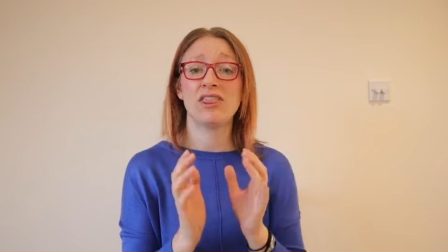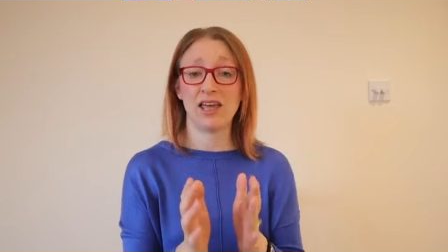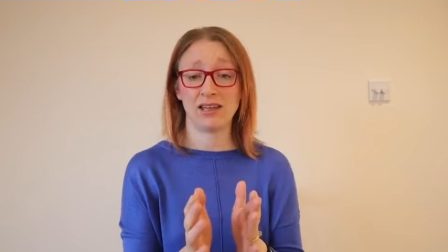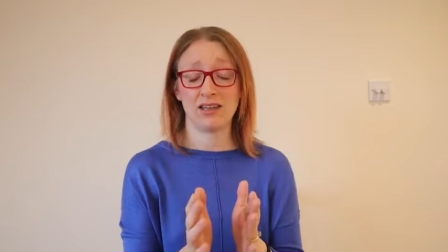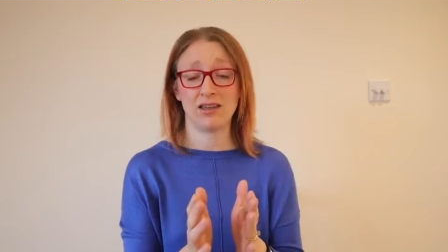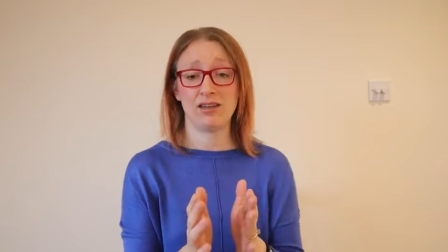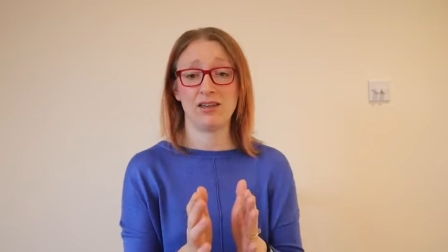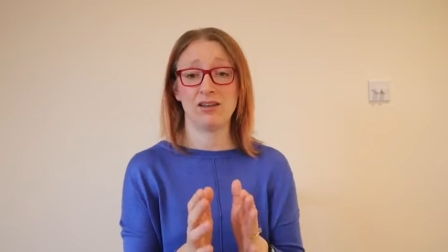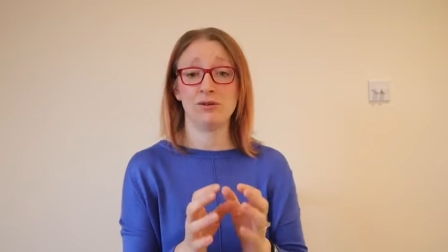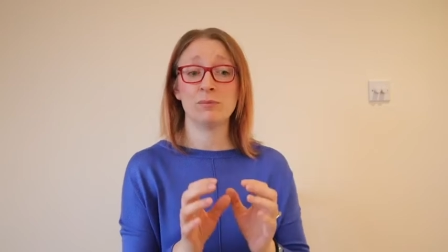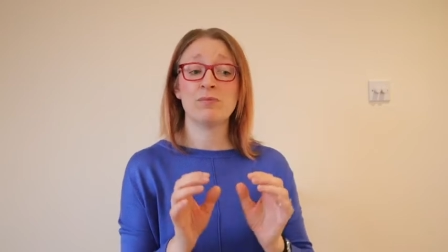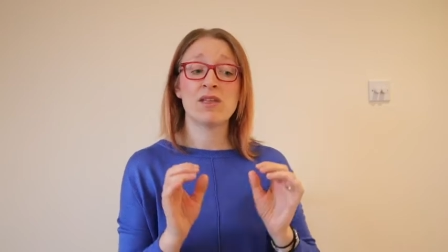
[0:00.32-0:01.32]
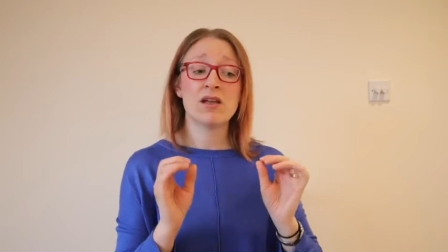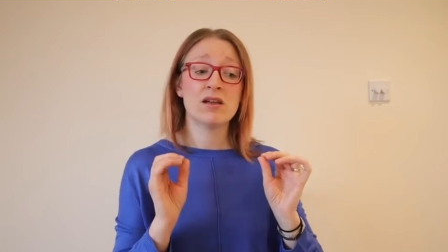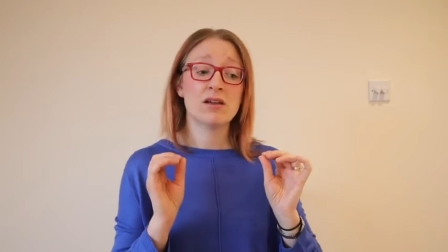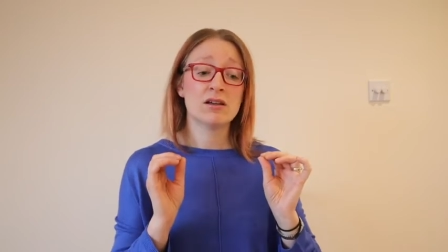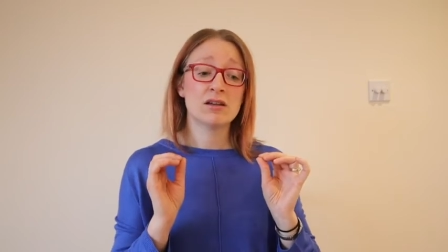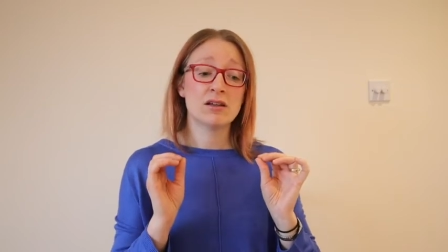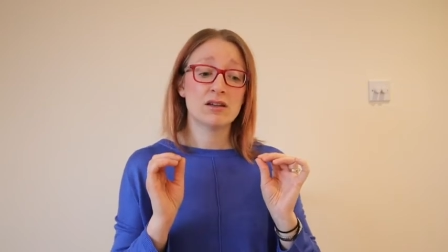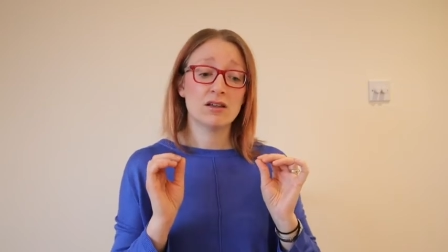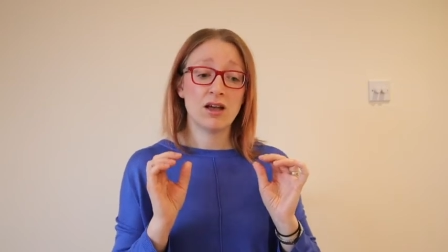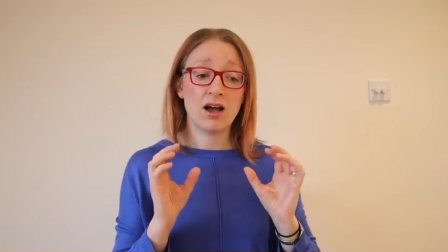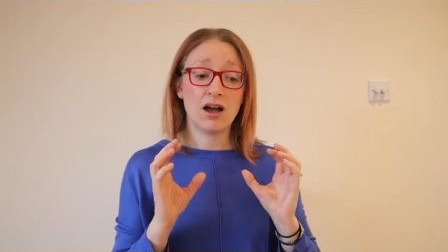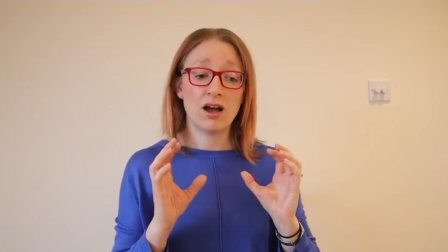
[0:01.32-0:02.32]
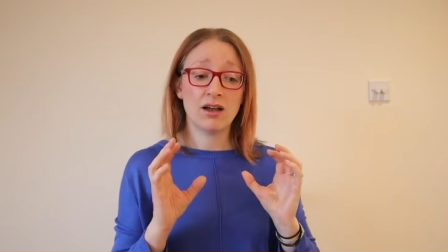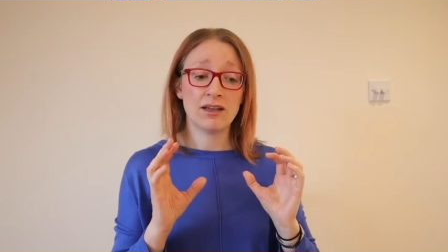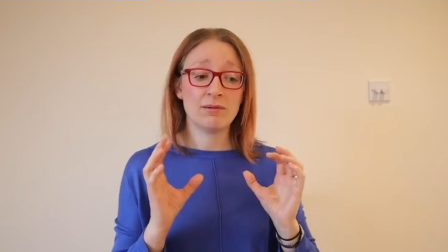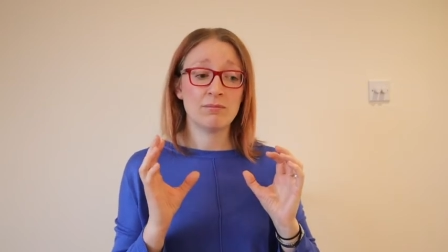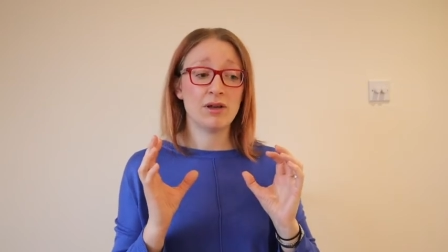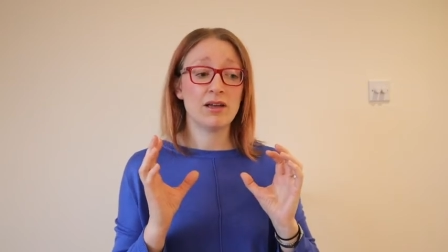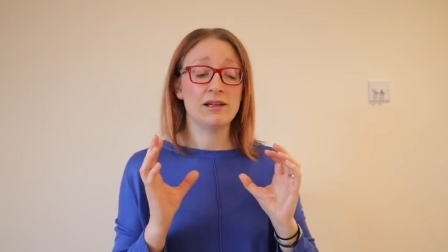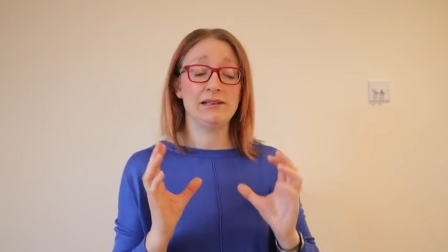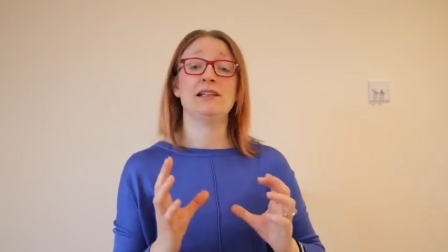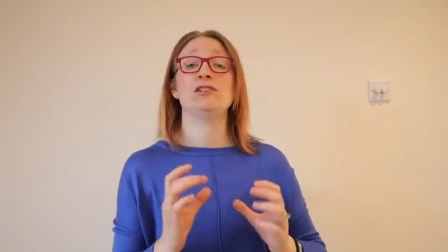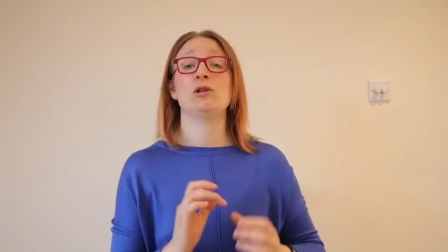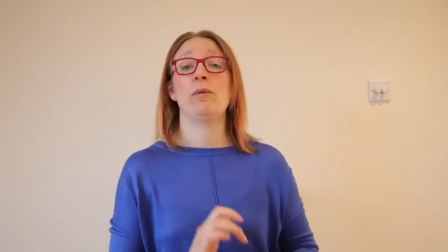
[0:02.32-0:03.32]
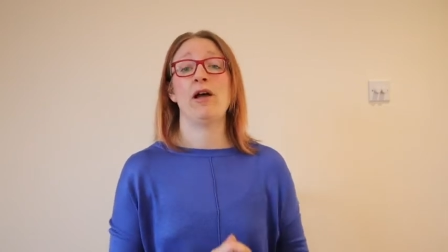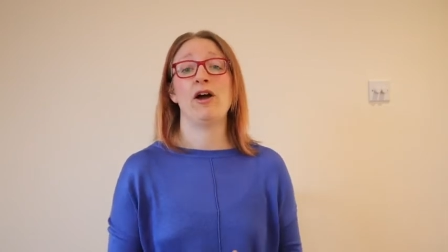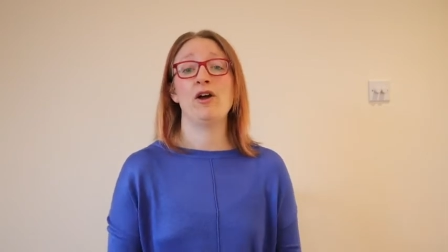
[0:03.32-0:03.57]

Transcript: thank you. I'm a little bit